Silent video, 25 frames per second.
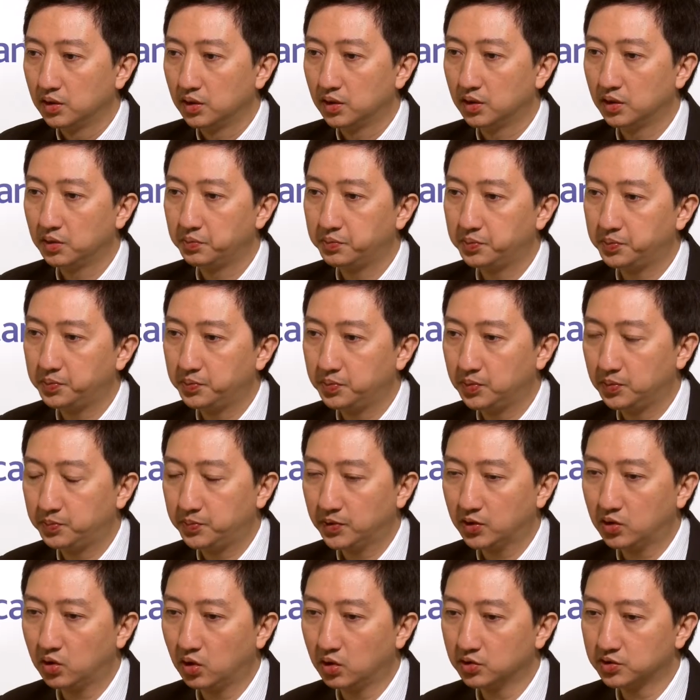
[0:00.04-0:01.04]
Uh,
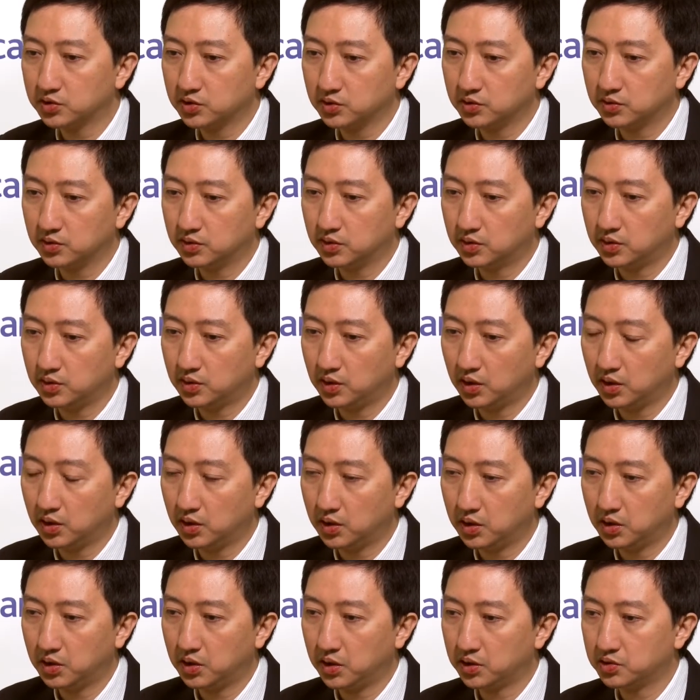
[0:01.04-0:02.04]
because the,
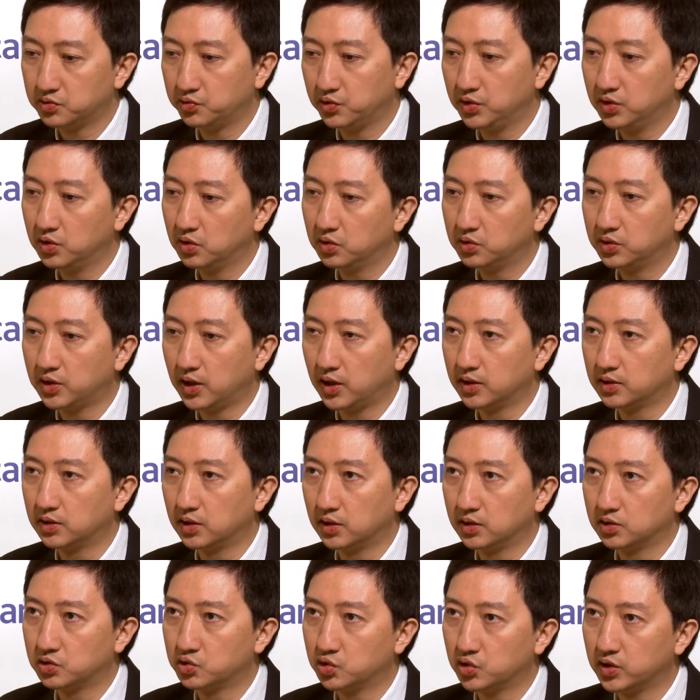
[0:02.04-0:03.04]
uh, as we know that
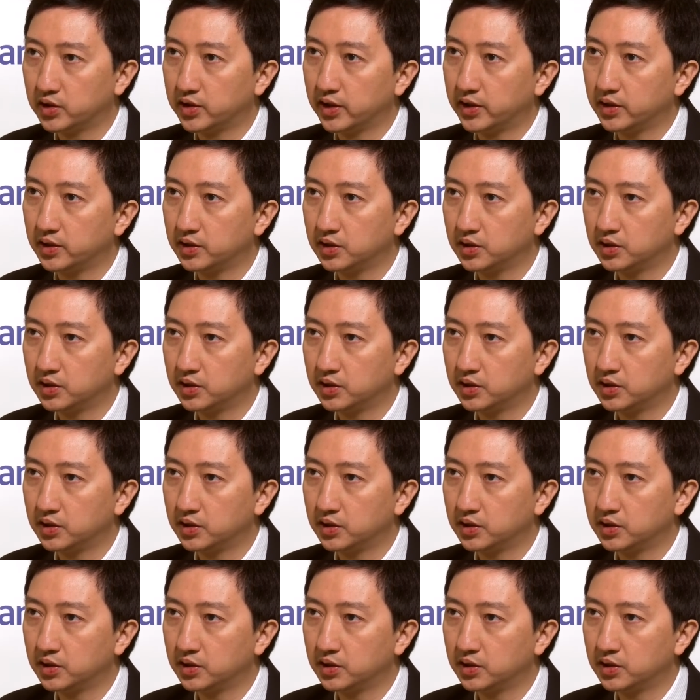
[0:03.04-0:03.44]
the 3,